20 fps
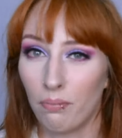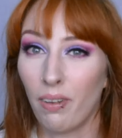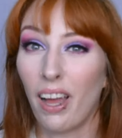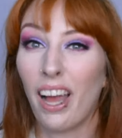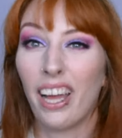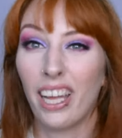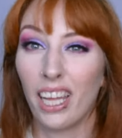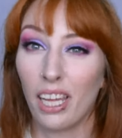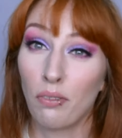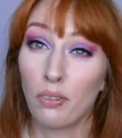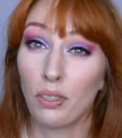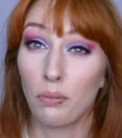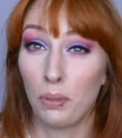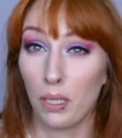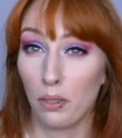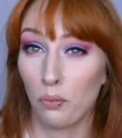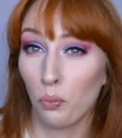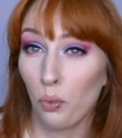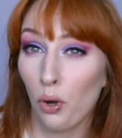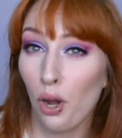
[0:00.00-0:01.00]
I have it a
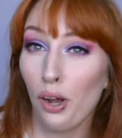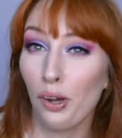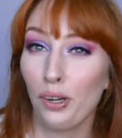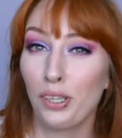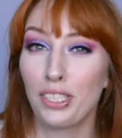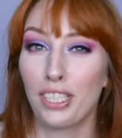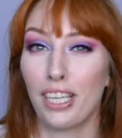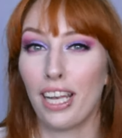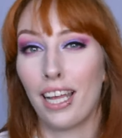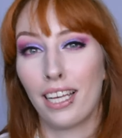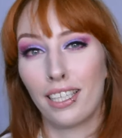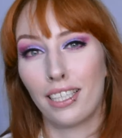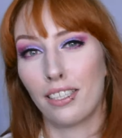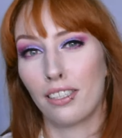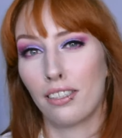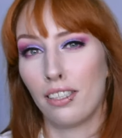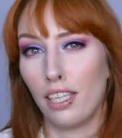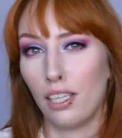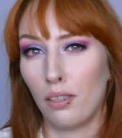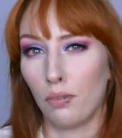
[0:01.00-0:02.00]
bit worse. Like
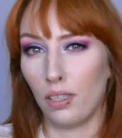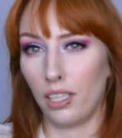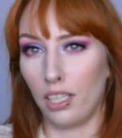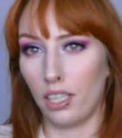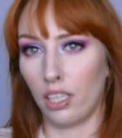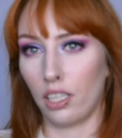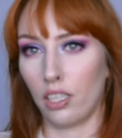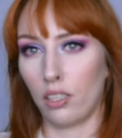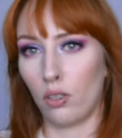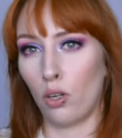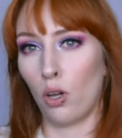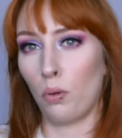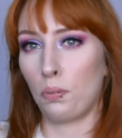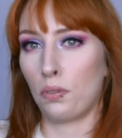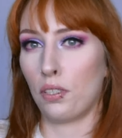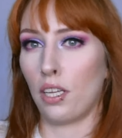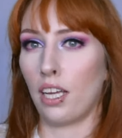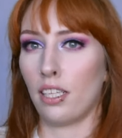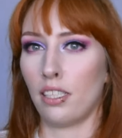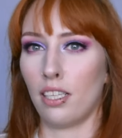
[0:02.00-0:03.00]
there's literally a cup
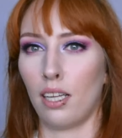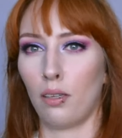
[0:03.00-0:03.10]
size.